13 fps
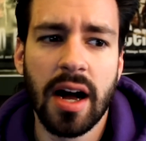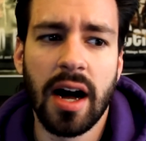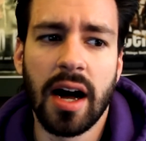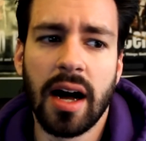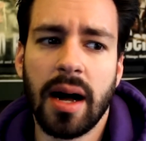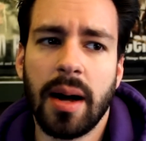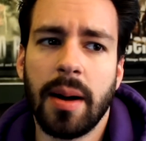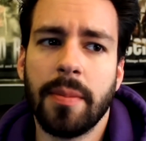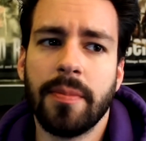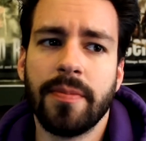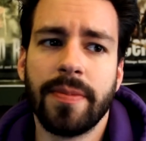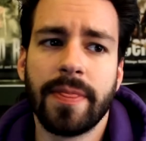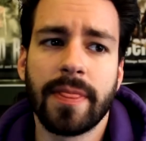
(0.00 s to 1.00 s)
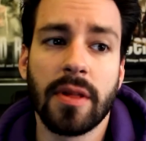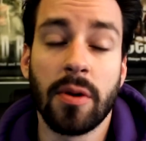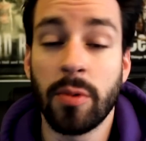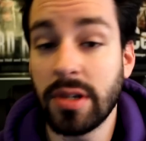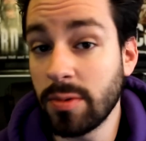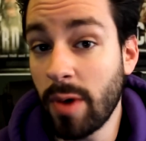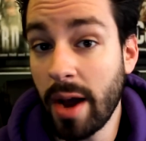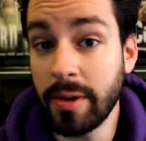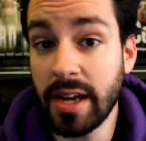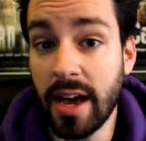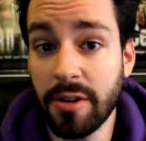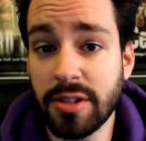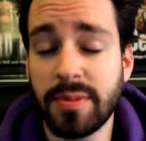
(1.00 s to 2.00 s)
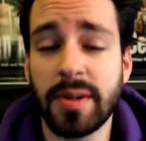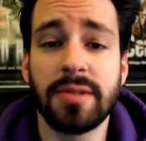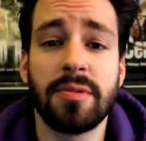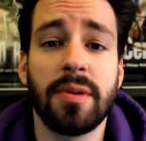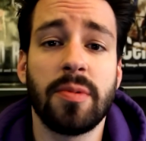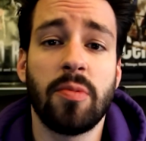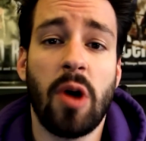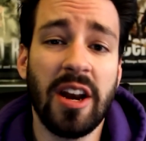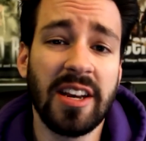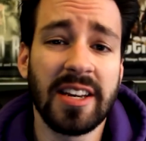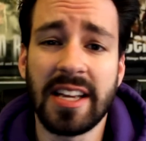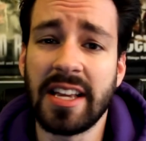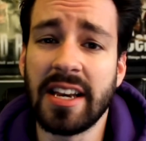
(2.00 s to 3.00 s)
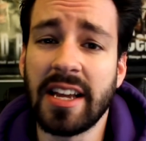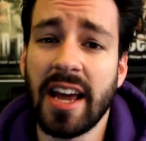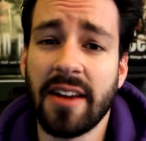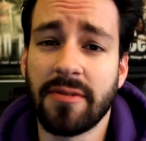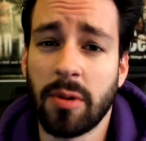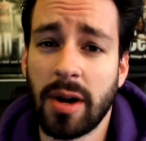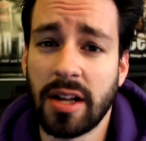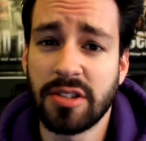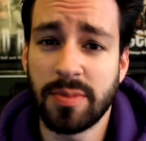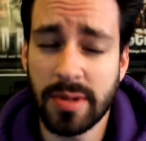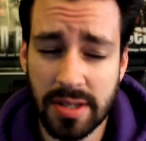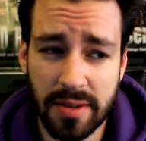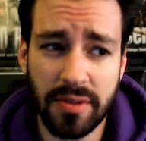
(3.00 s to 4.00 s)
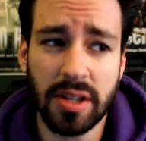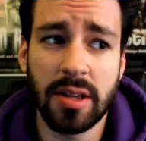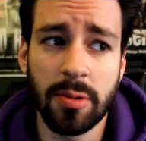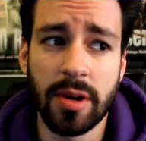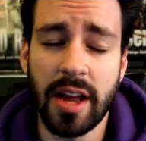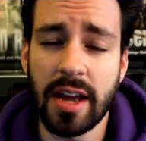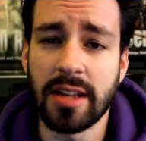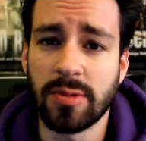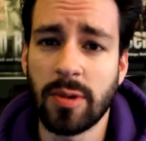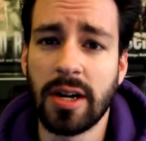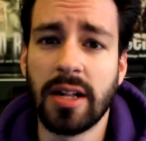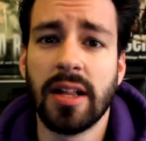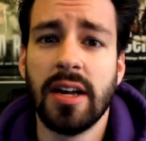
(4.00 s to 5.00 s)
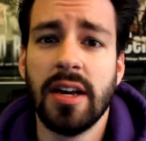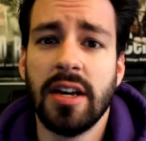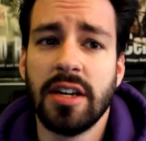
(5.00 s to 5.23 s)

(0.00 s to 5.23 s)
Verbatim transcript: Um, the reason why we got her is because we've been wanting to get a cat for a while, specifically Renee as well.